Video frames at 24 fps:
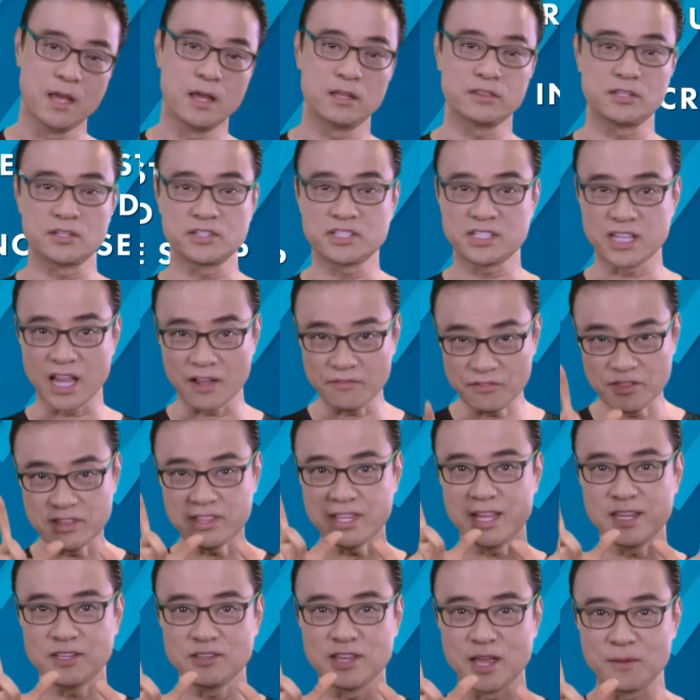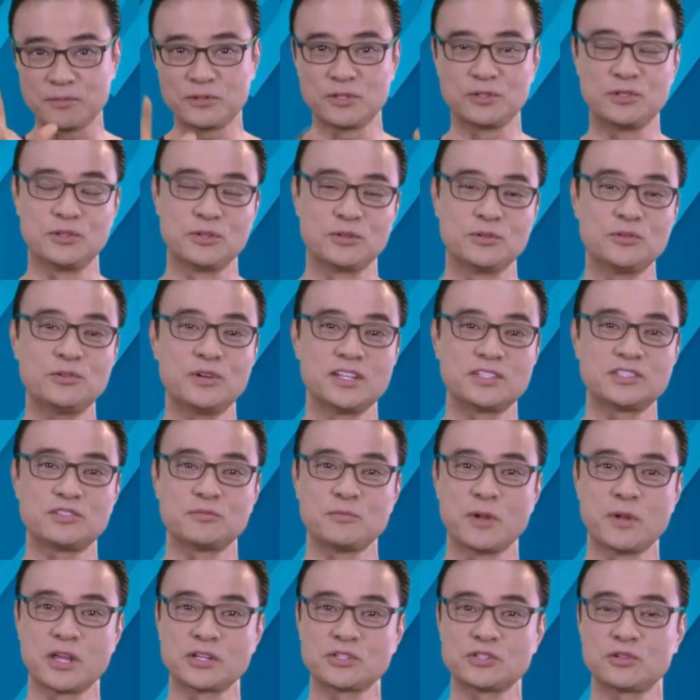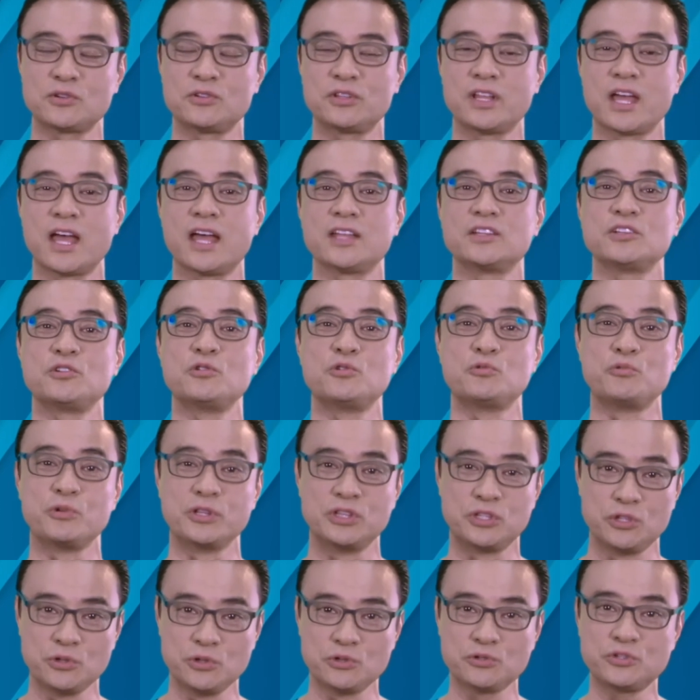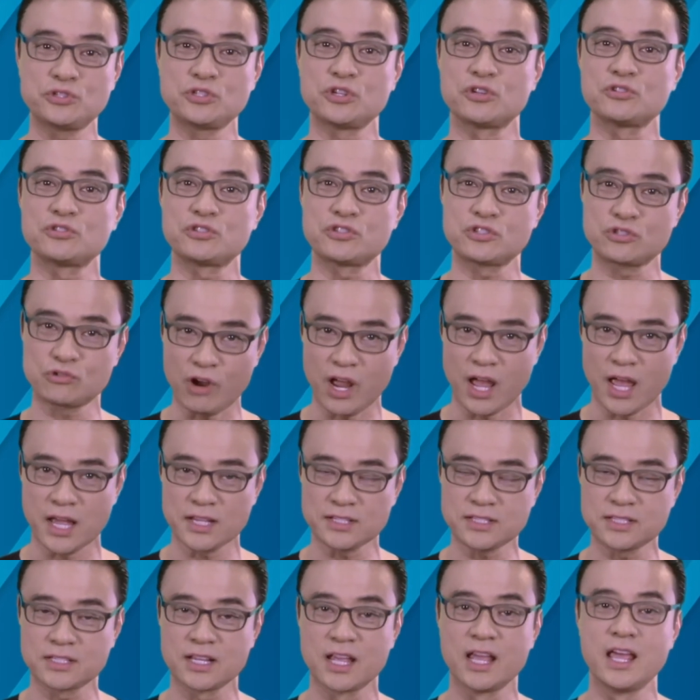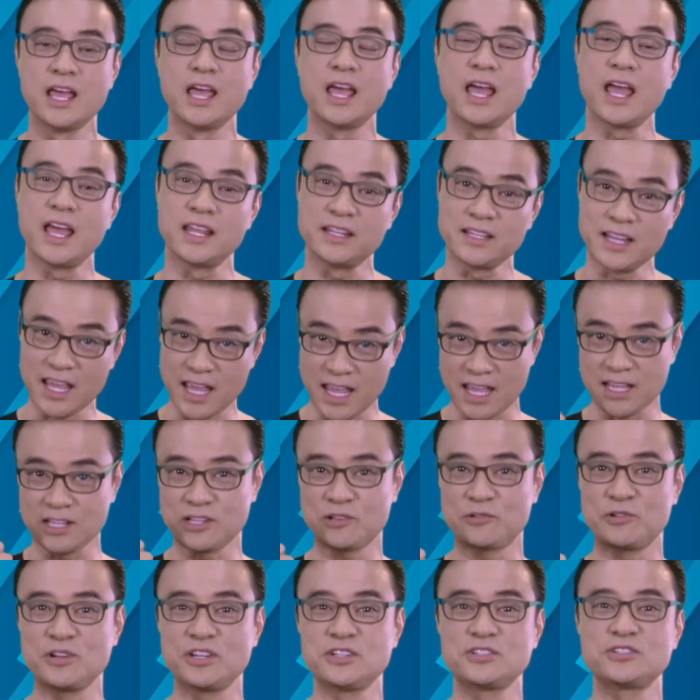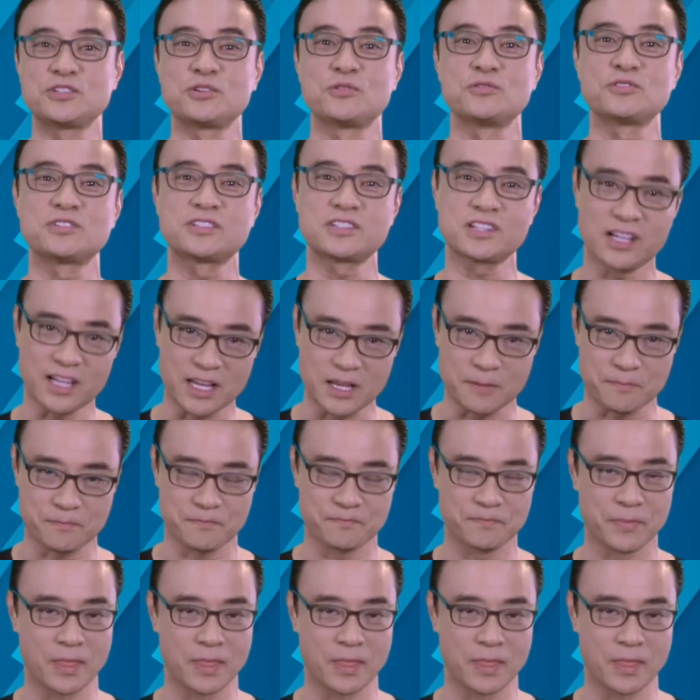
The seventh thing you have to do is to make sure that you reduce your stress and increase your sleep.